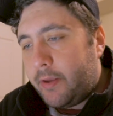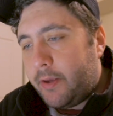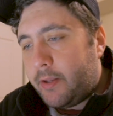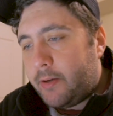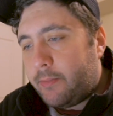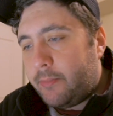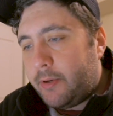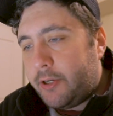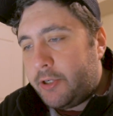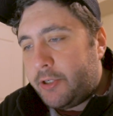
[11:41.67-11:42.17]

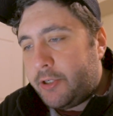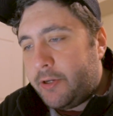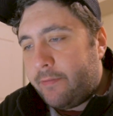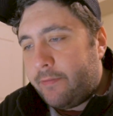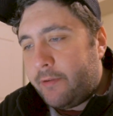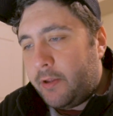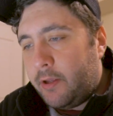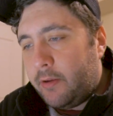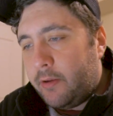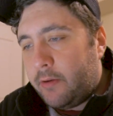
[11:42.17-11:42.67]
and I'm going to
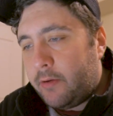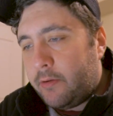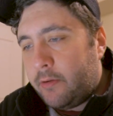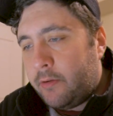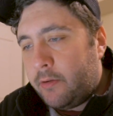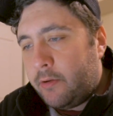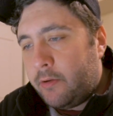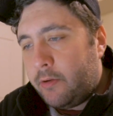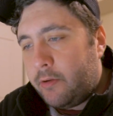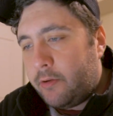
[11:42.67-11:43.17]
shift it
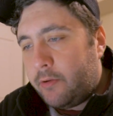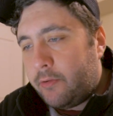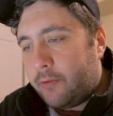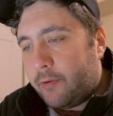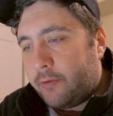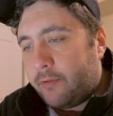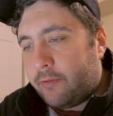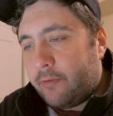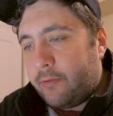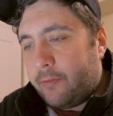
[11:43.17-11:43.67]

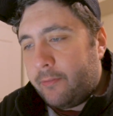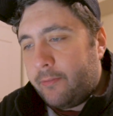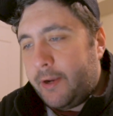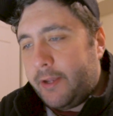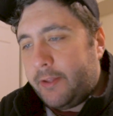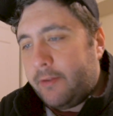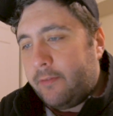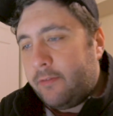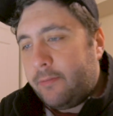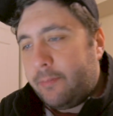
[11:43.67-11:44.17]
towards the
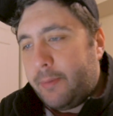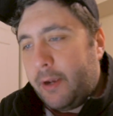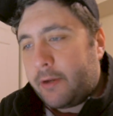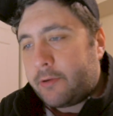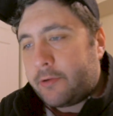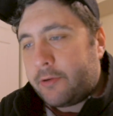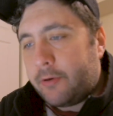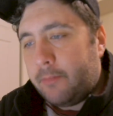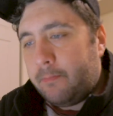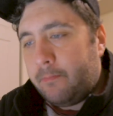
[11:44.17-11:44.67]
red
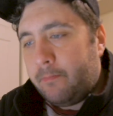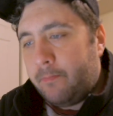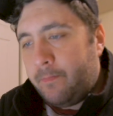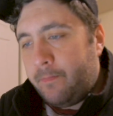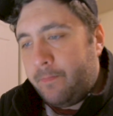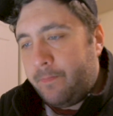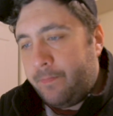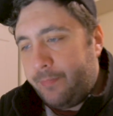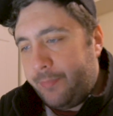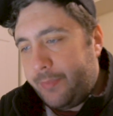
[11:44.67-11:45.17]
spectrum.
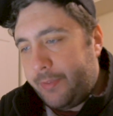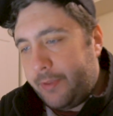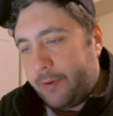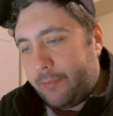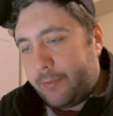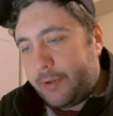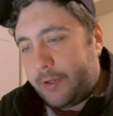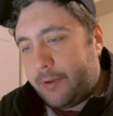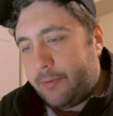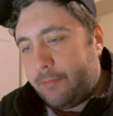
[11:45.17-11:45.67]
There
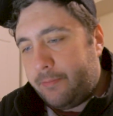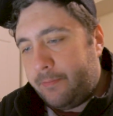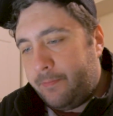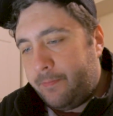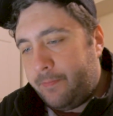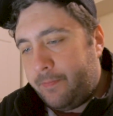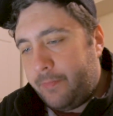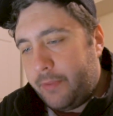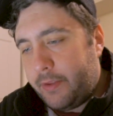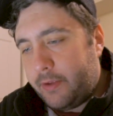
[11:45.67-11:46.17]
we go.
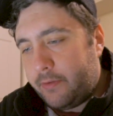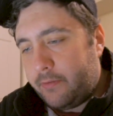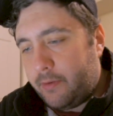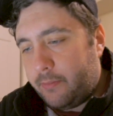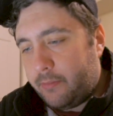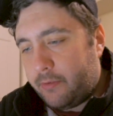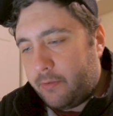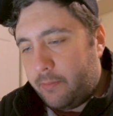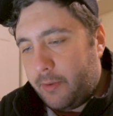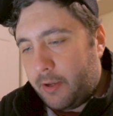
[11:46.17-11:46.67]
That
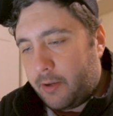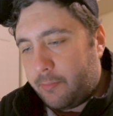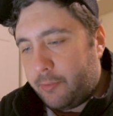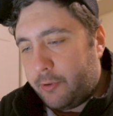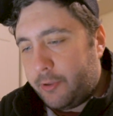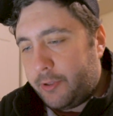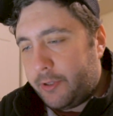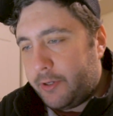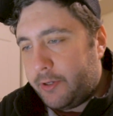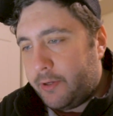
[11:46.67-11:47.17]
seems to make a
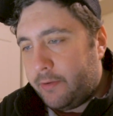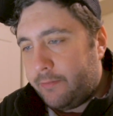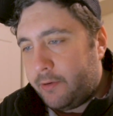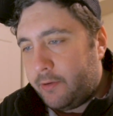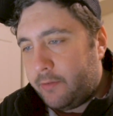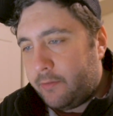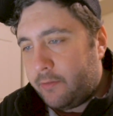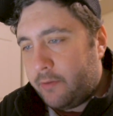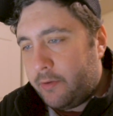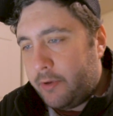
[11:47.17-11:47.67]
pretty good
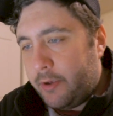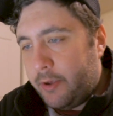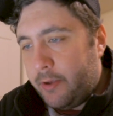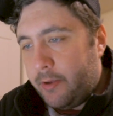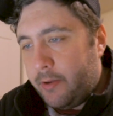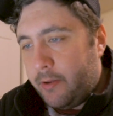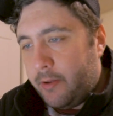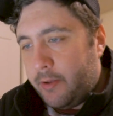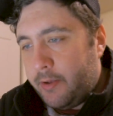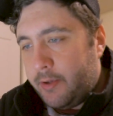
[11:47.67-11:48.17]
difference.
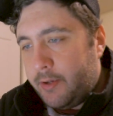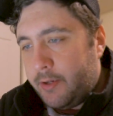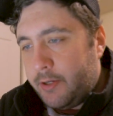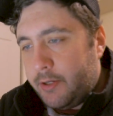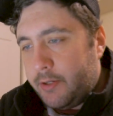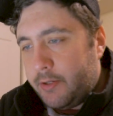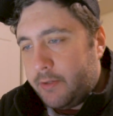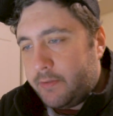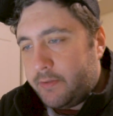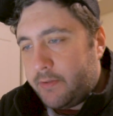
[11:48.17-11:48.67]

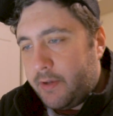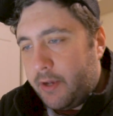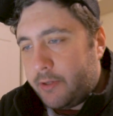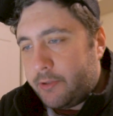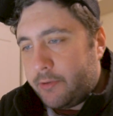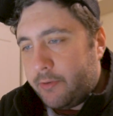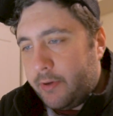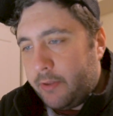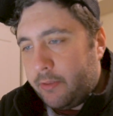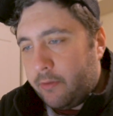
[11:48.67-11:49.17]

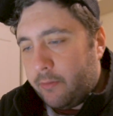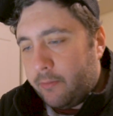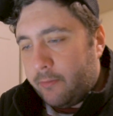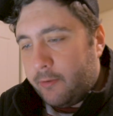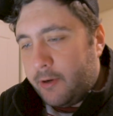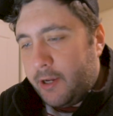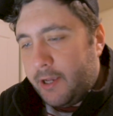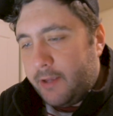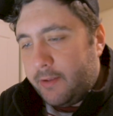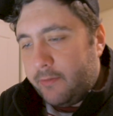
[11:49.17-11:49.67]
Saturate the
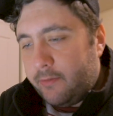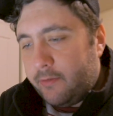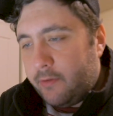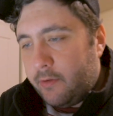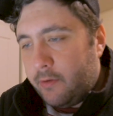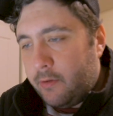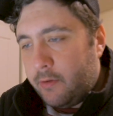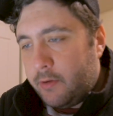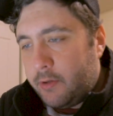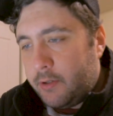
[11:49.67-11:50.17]

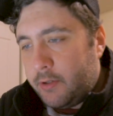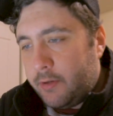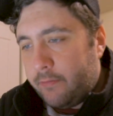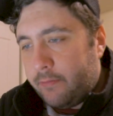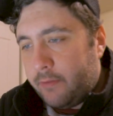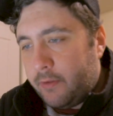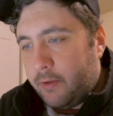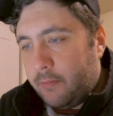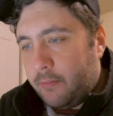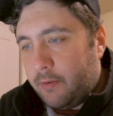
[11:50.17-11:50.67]
reds.
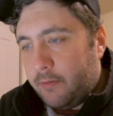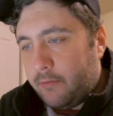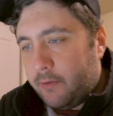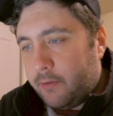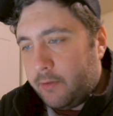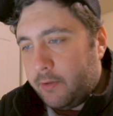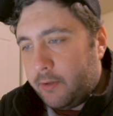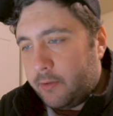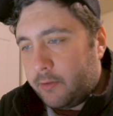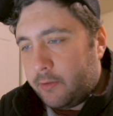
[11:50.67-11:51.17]
Shift them even
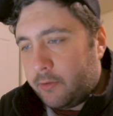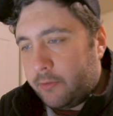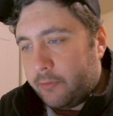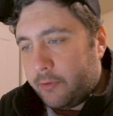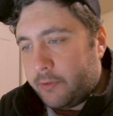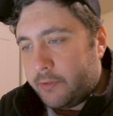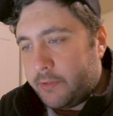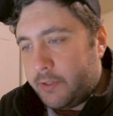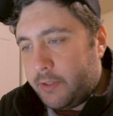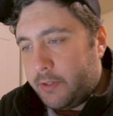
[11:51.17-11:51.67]
a little
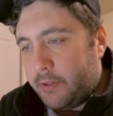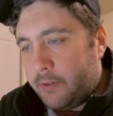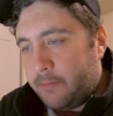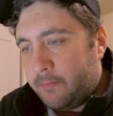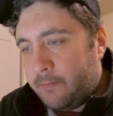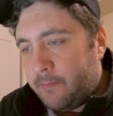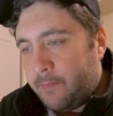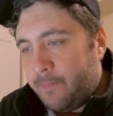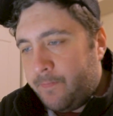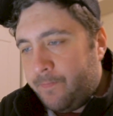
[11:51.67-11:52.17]
towards the
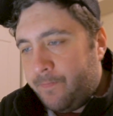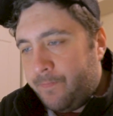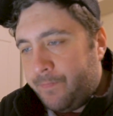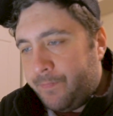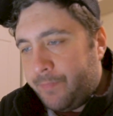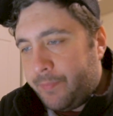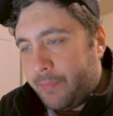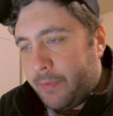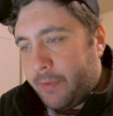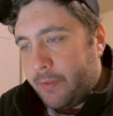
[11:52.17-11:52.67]

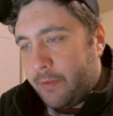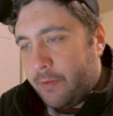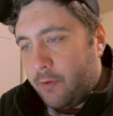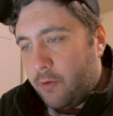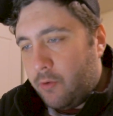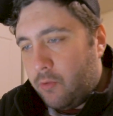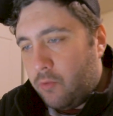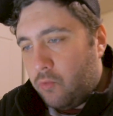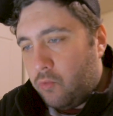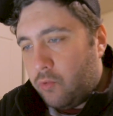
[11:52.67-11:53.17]

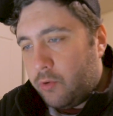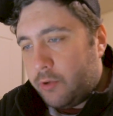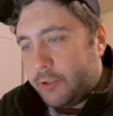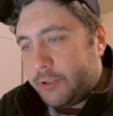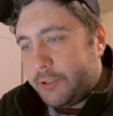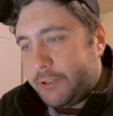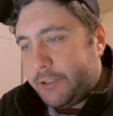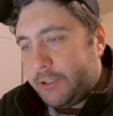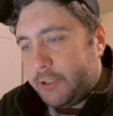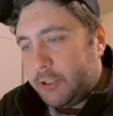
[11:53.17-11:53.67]

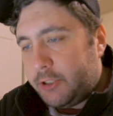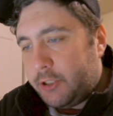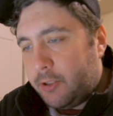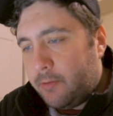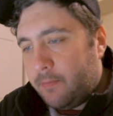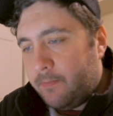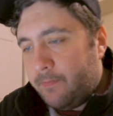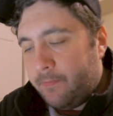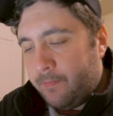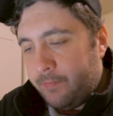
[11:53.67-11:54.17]
orangish.
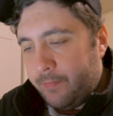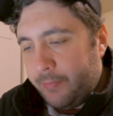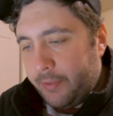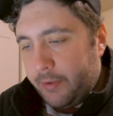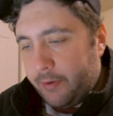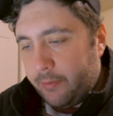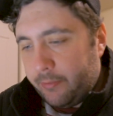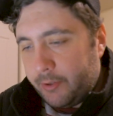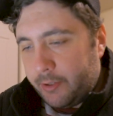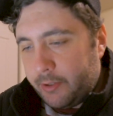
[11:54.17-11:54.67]

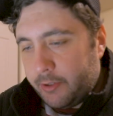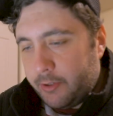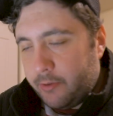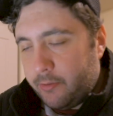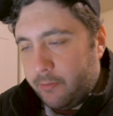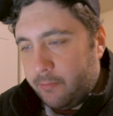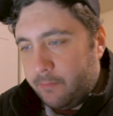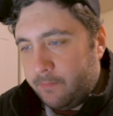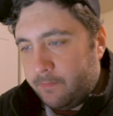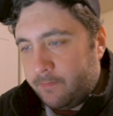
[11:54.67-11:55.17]
There we
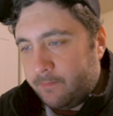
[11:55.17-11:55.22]
go.